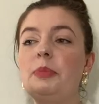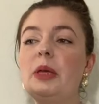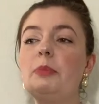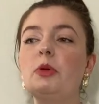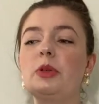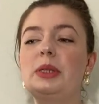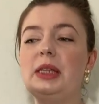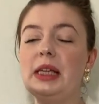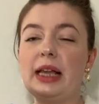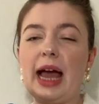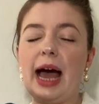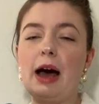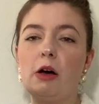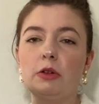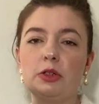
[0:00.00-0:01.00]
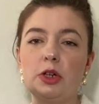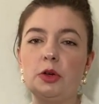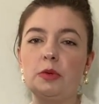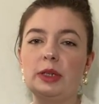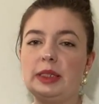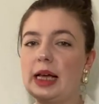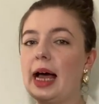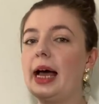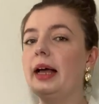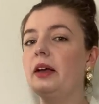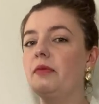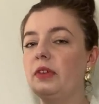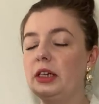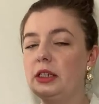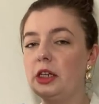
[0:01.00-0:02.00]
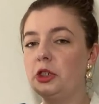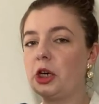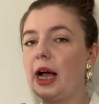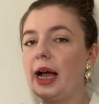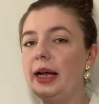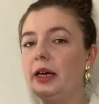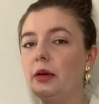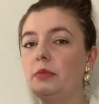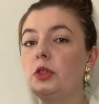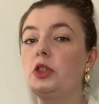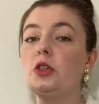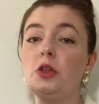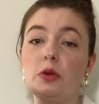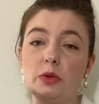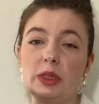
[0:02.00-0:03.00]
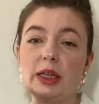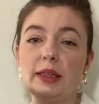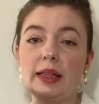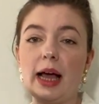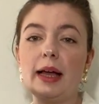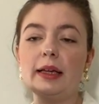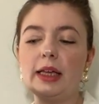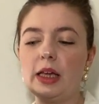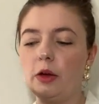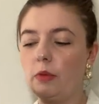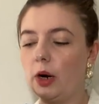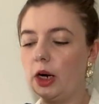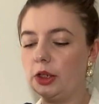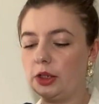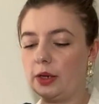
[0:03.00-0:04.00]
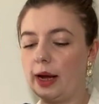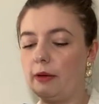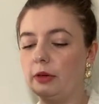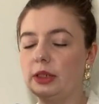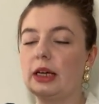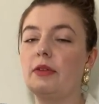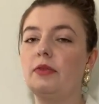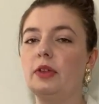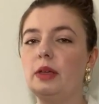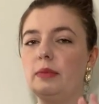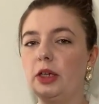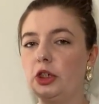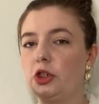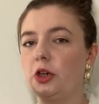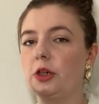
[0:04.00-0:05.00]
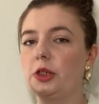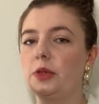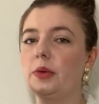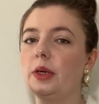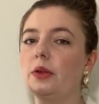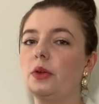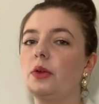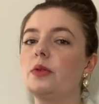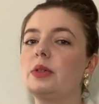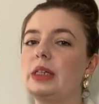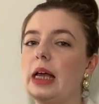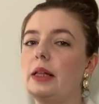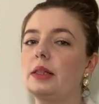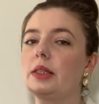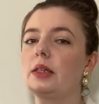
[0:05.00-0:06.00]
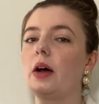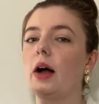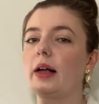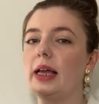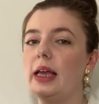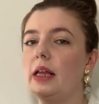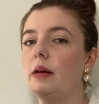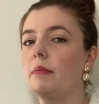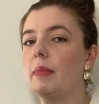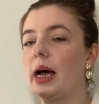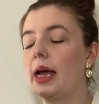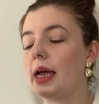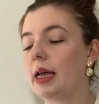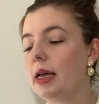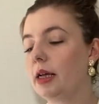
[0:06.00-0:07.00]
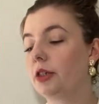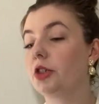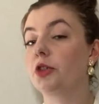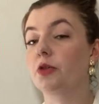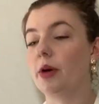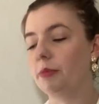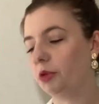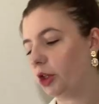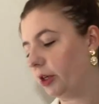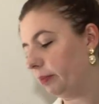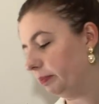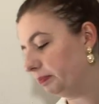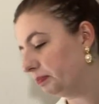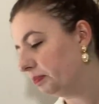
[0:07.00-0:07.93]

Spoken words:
People seek out new with tag vintage items using that keyword, so I will definitely be sure to include dead stock in my description.